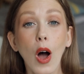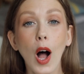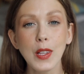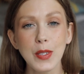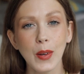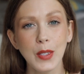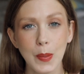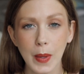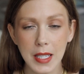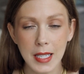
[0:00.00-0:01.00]
Also,
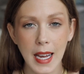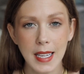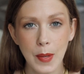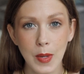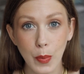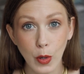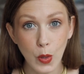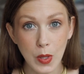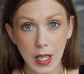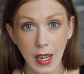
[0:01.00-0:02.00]
just because an item is
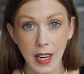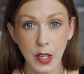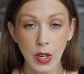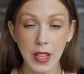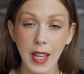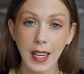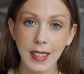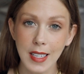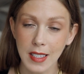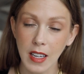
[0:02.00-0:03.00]
produced in a country, that
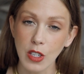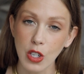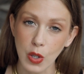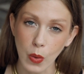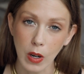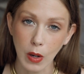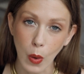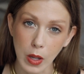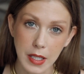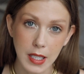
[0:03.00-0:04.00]
doesn't ensure
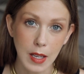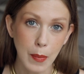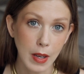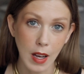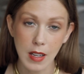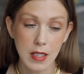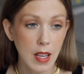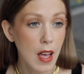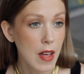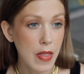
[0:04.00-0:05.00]
quality, because
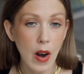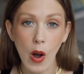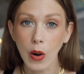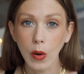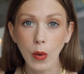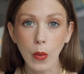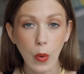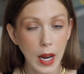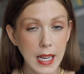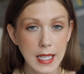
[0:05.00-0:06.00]
there are
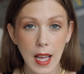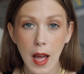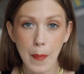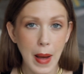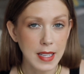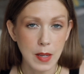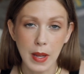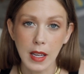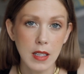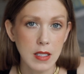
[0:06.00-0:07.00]
great pattern
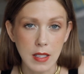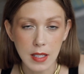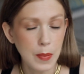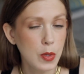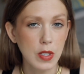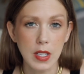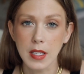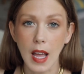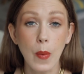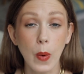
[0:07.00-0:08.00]
makers and seamstresses
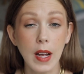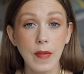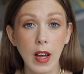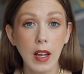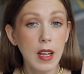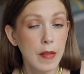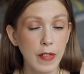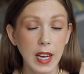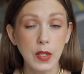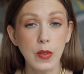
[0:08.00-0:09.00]
and whatever
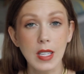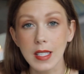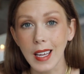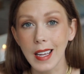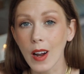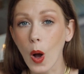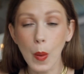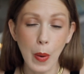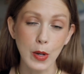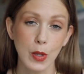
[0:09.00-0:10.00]
factories in
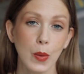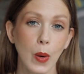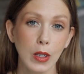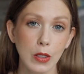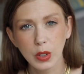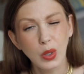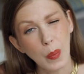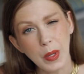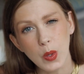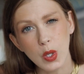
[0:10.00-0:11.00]
all parts of the world. So
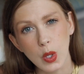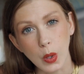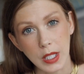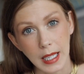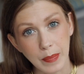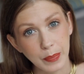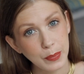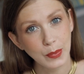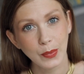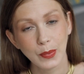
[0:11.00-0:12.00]
don't be too snotty.
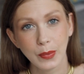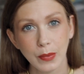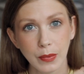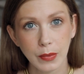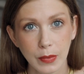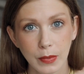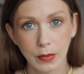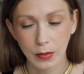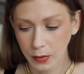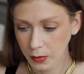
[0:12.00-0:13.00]
Like you with
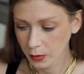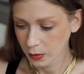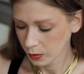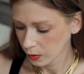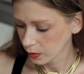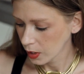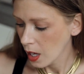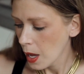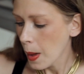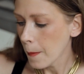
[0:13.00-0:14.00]
your Swedish
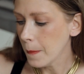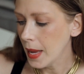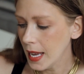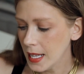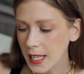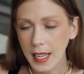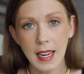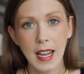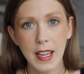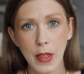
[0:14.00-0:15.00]
strawberries. Made in
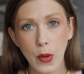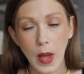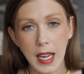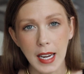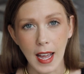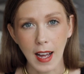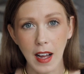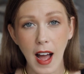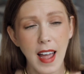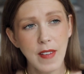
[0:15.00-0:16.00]
Lithuania.
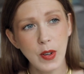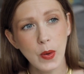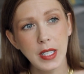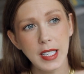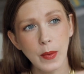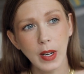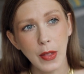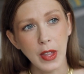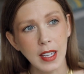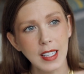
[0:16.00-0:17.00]
I have no idea what I
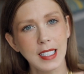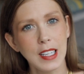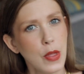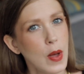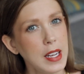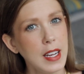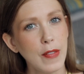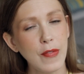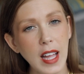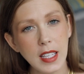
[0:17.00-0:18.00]
think. Is Lithuania
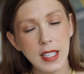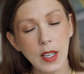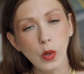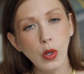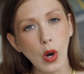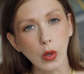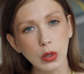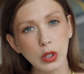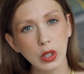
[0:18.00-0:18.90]
fancy or not?